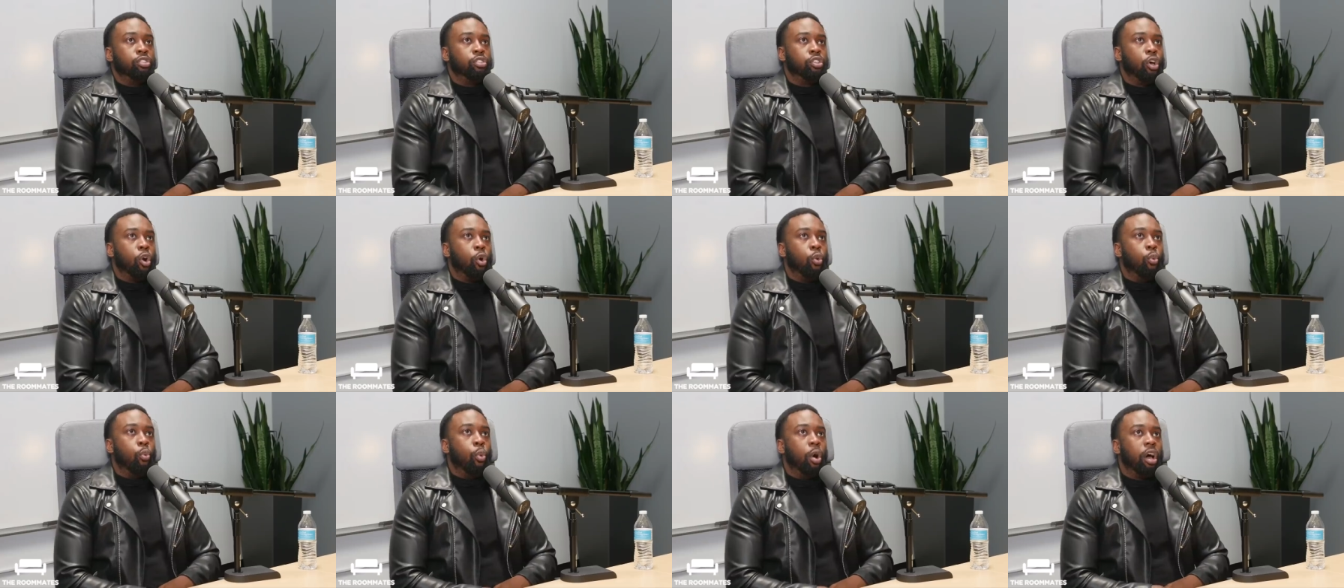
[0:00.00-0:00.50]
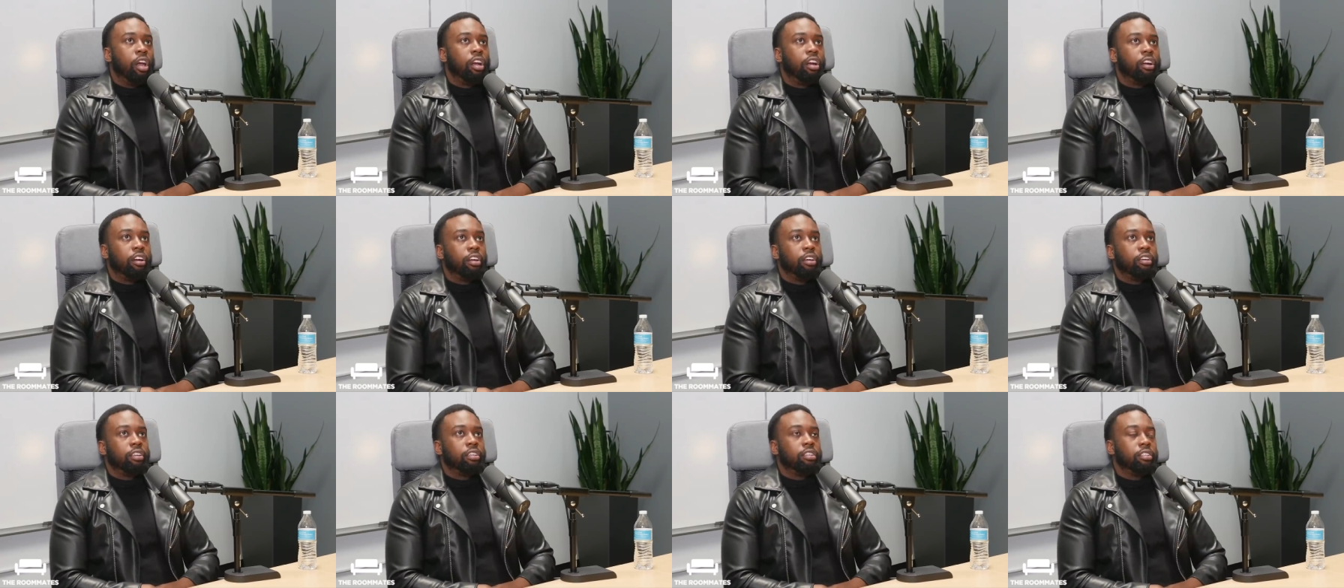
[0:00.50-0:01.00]
So what
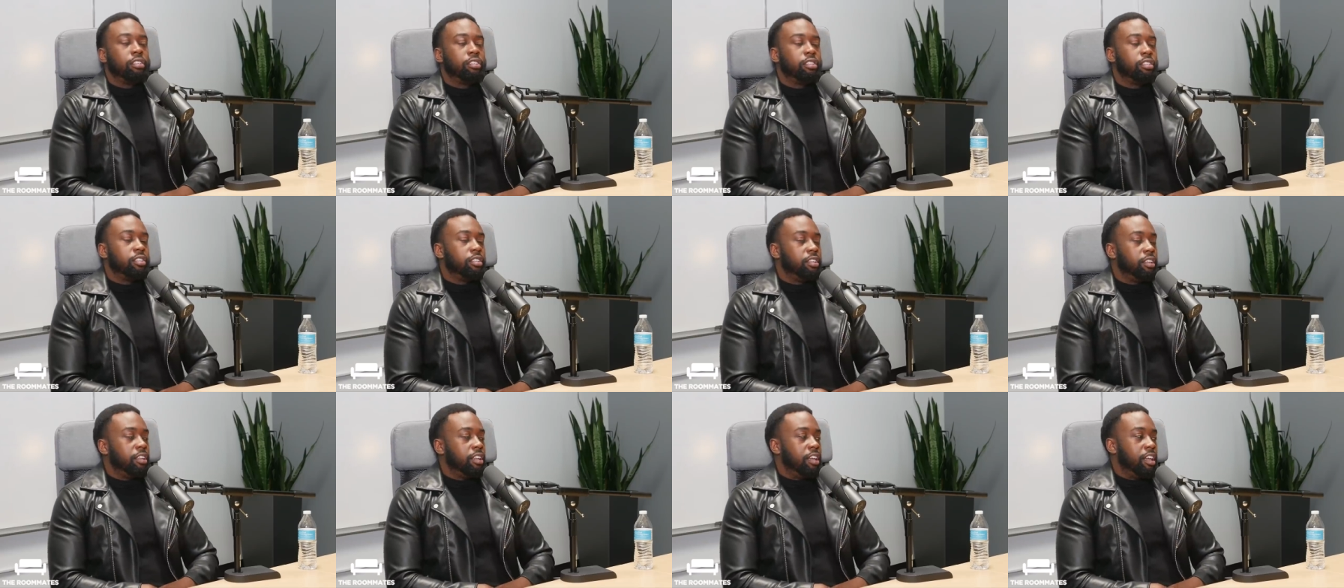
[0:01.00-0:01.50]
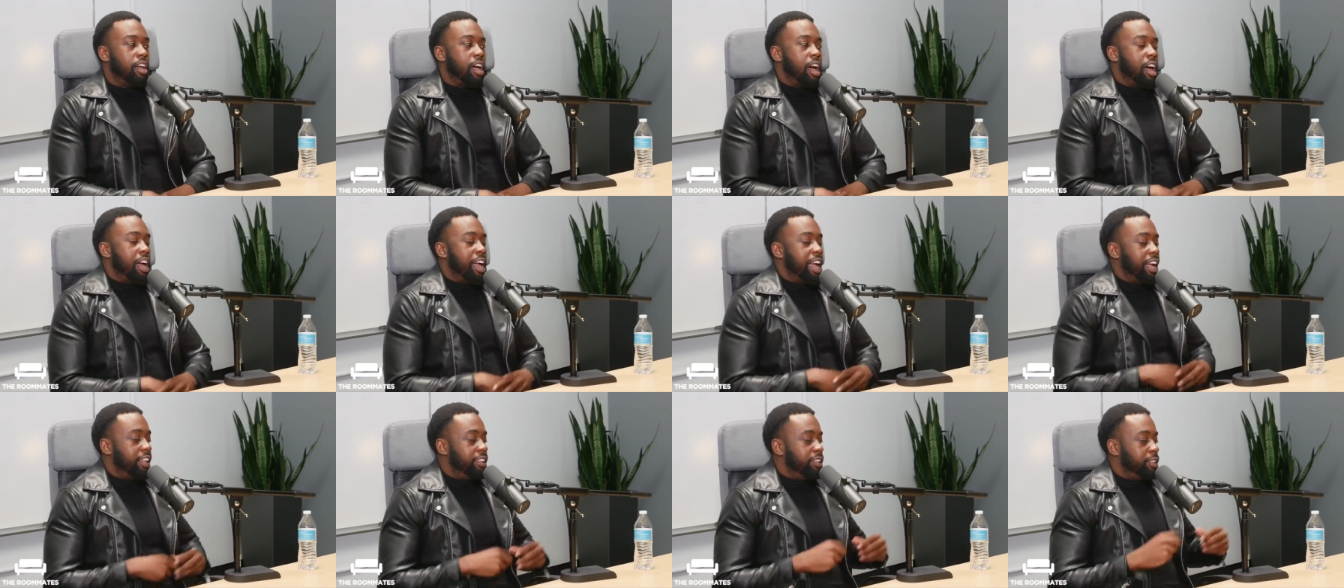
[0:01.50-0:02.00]
are,
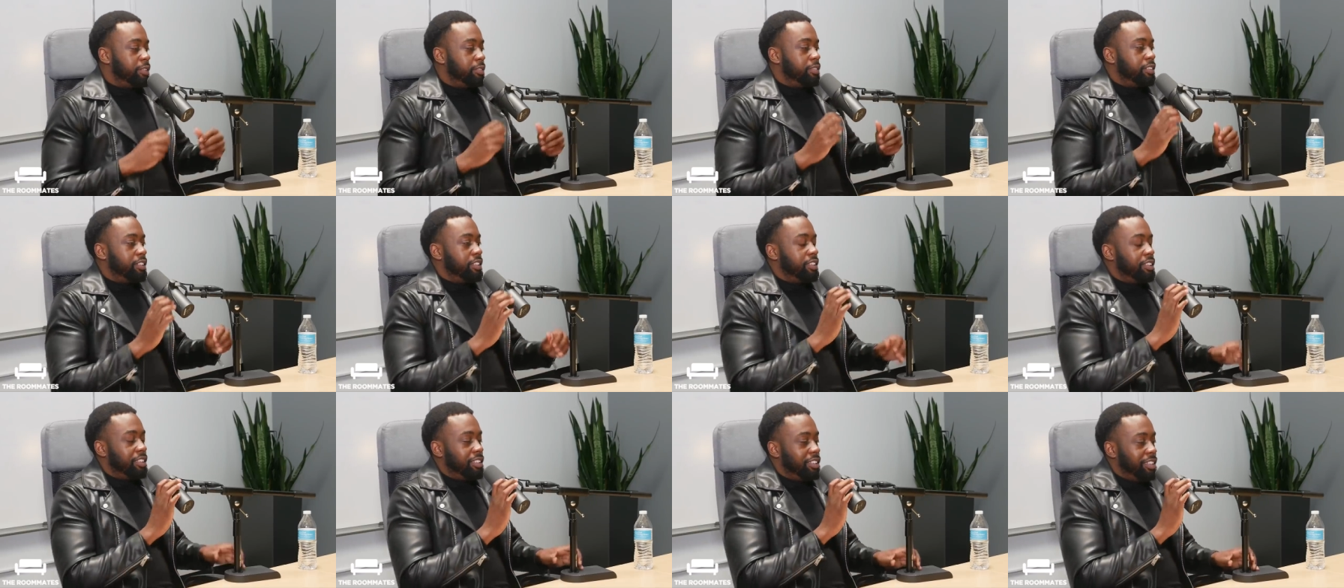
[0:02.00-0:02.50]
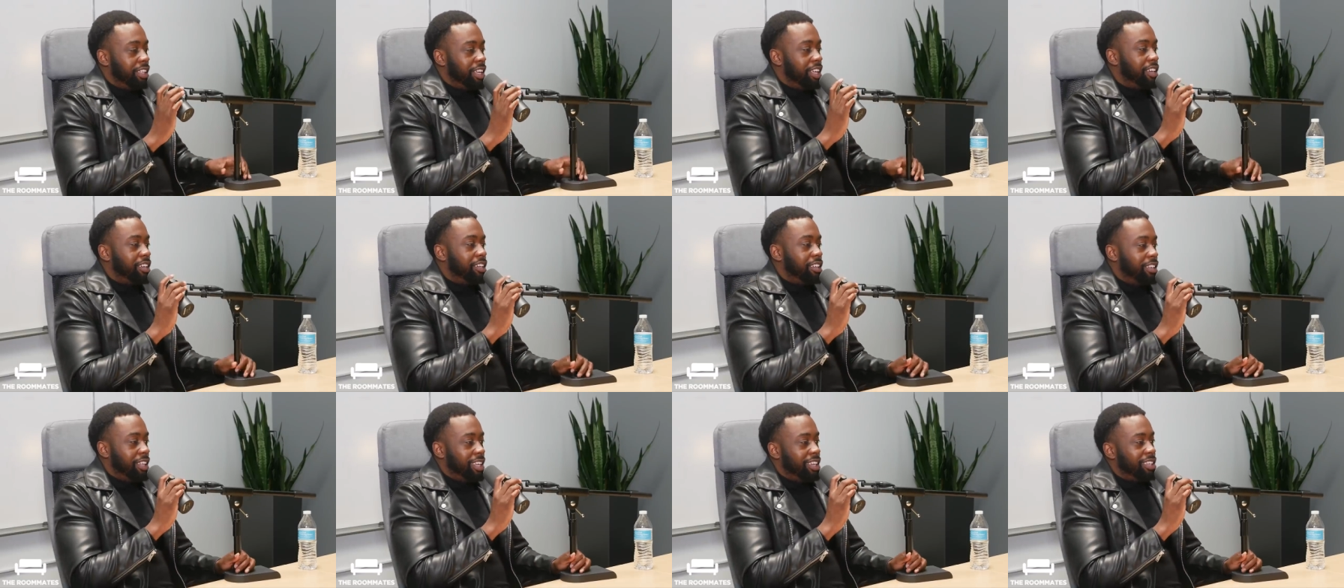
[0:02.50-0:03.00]
I hate to
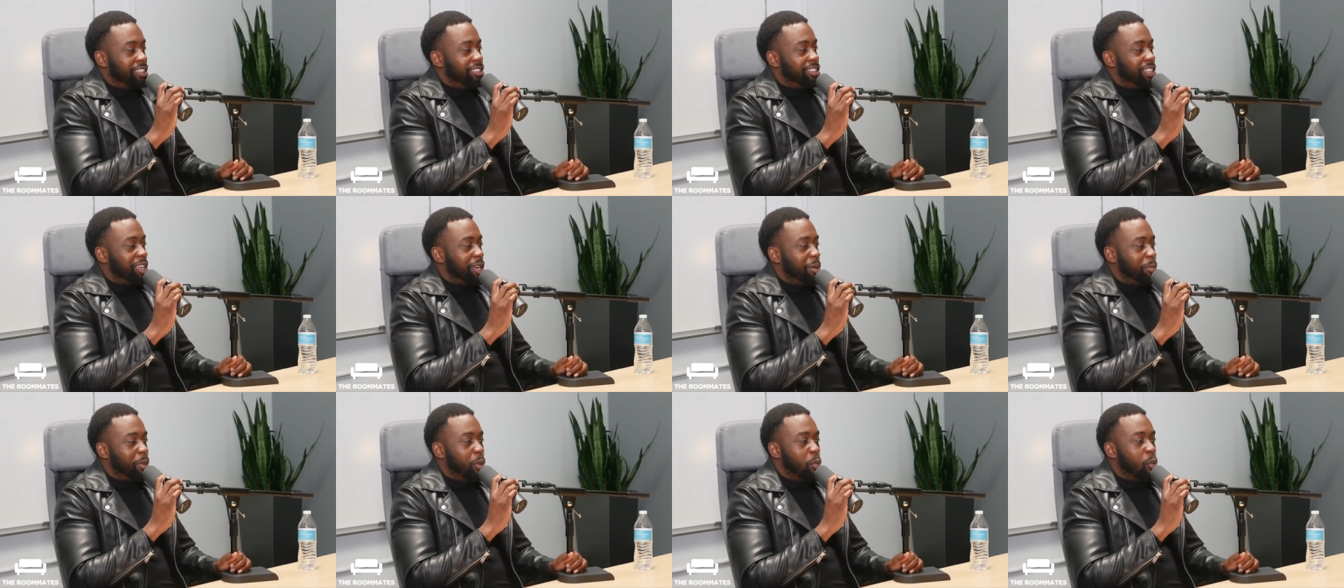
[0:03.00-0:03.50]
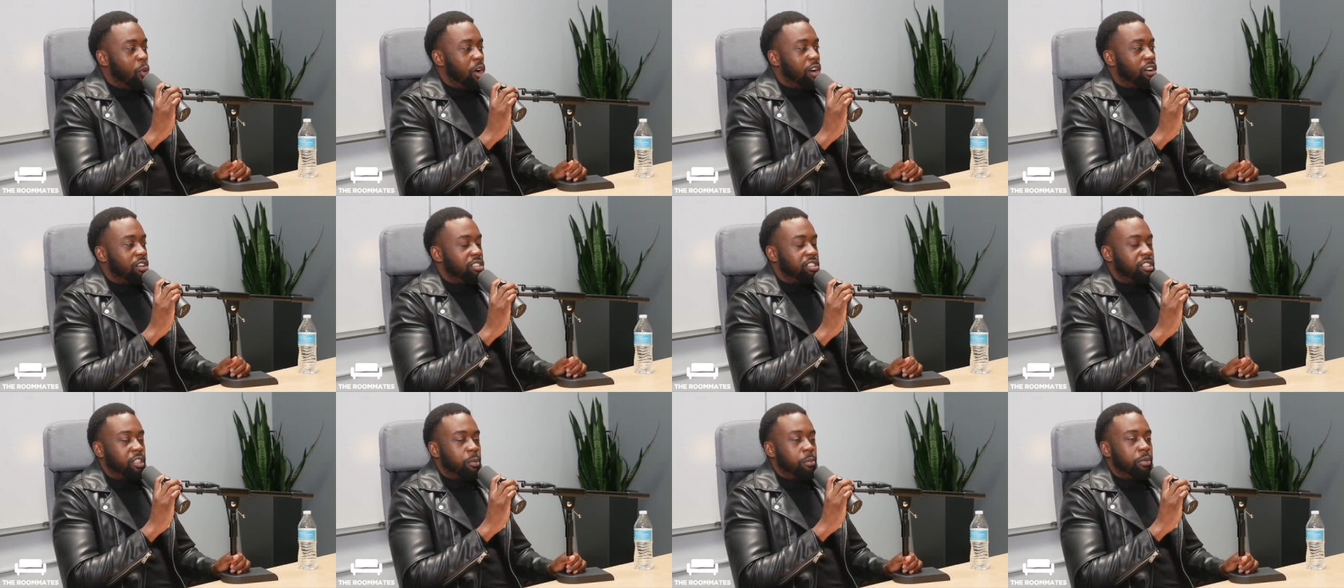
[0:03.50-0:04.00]
lead us here, but what
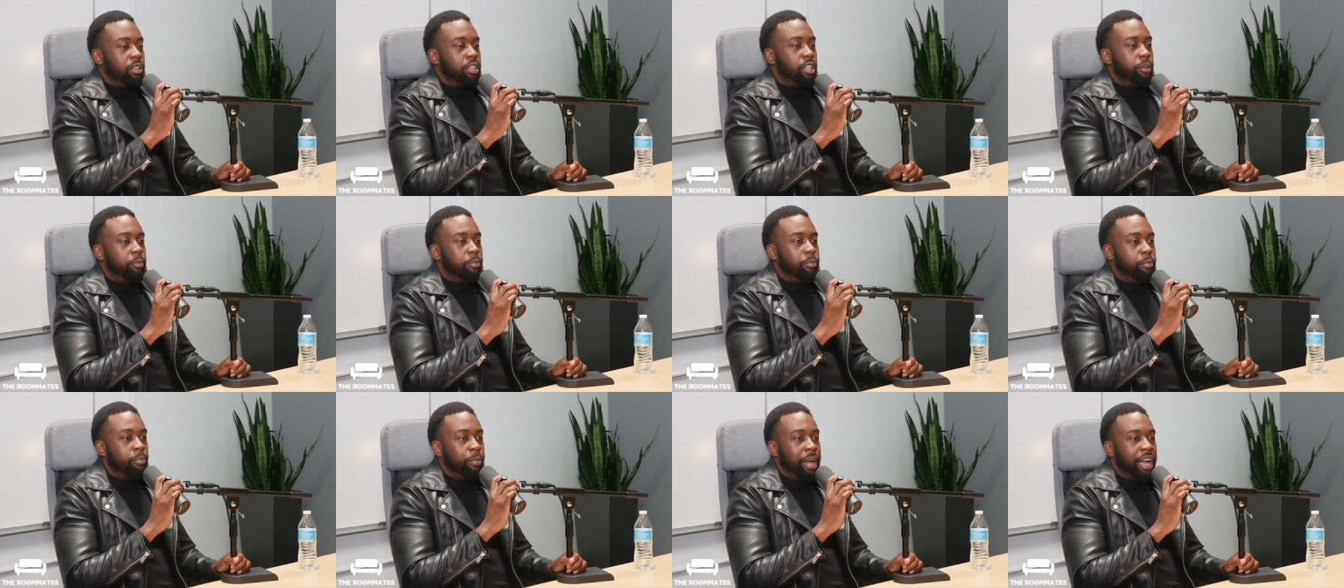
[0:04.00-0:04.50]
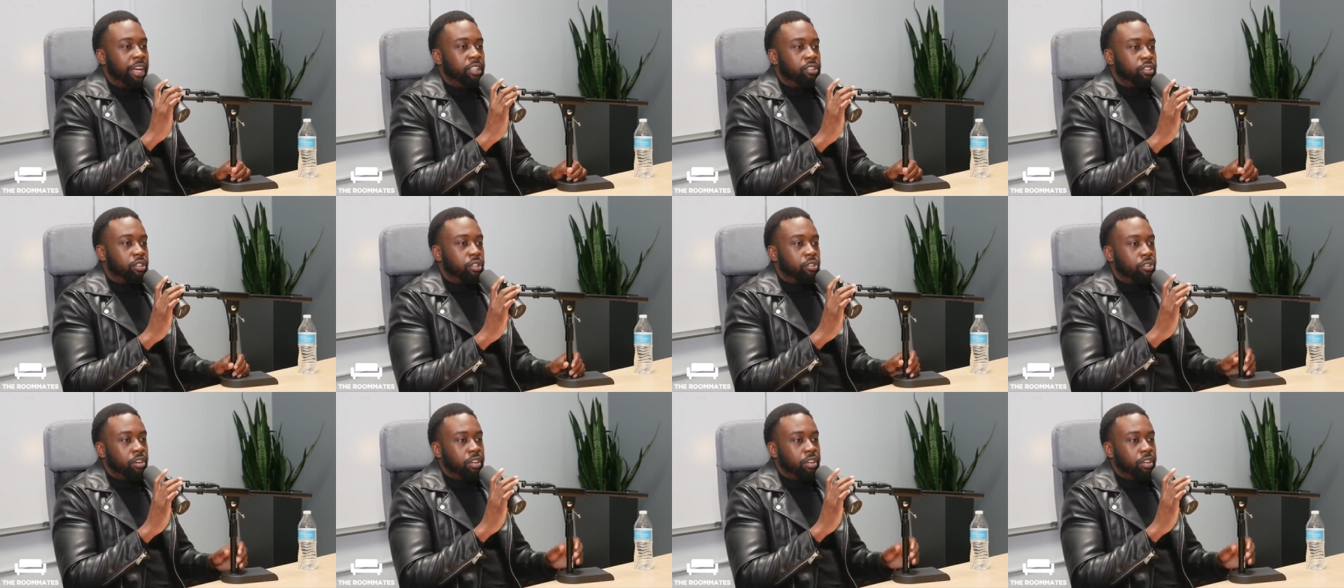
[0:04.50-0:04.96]
are some of the major